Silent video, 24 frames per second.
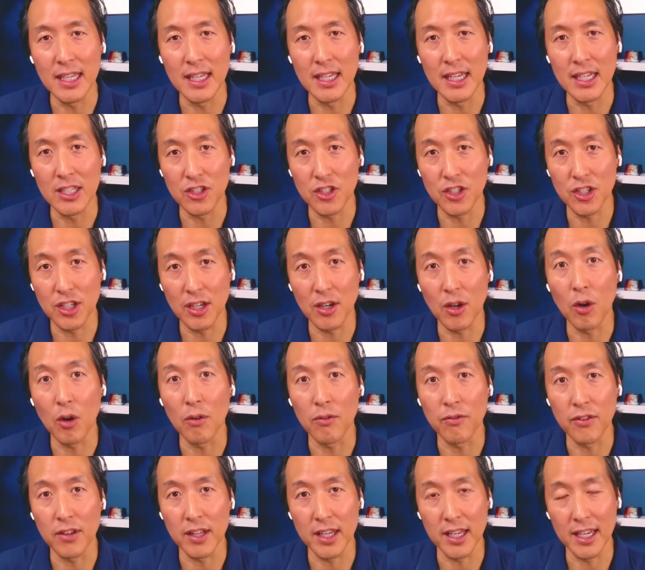it should
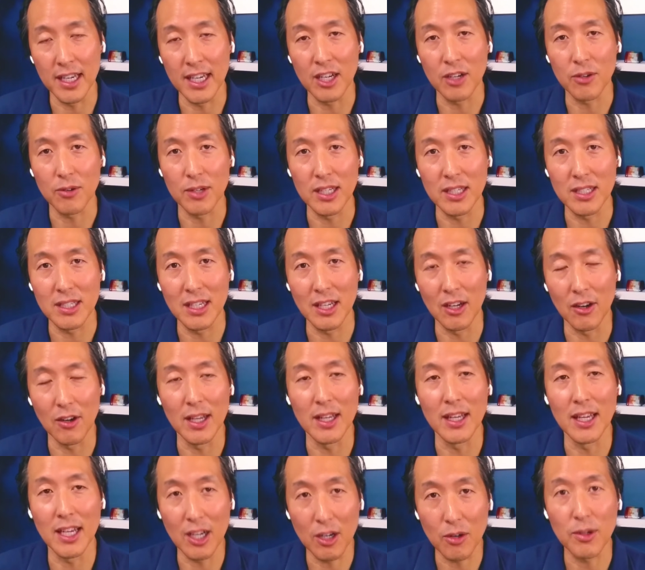hopefully
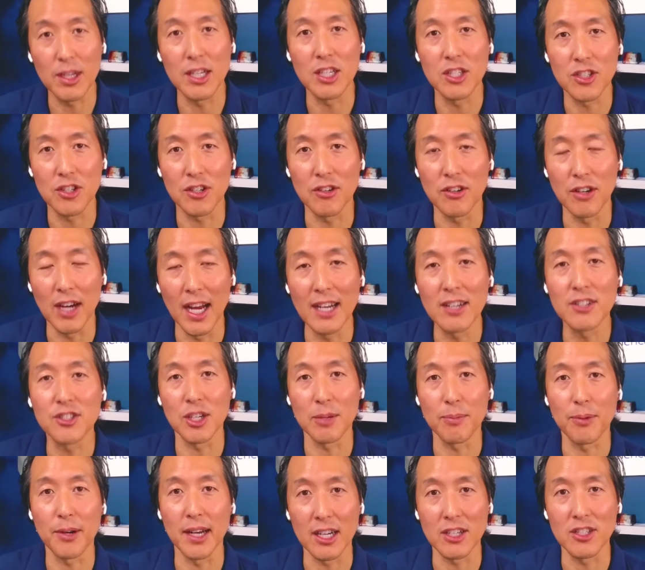increase your energy
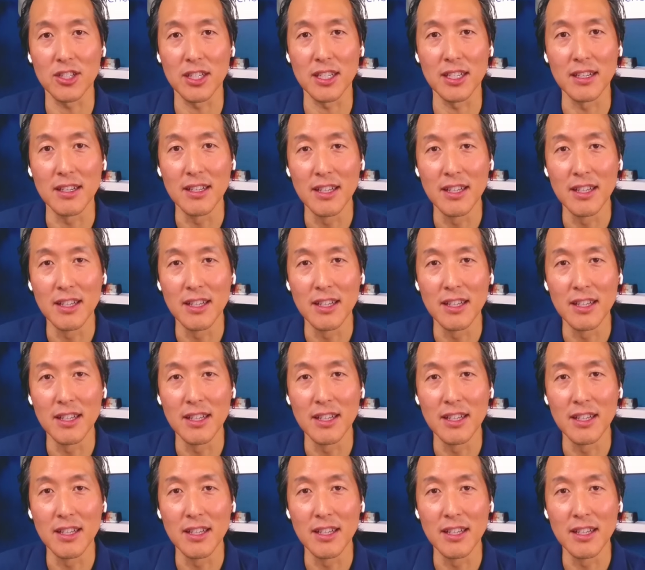production.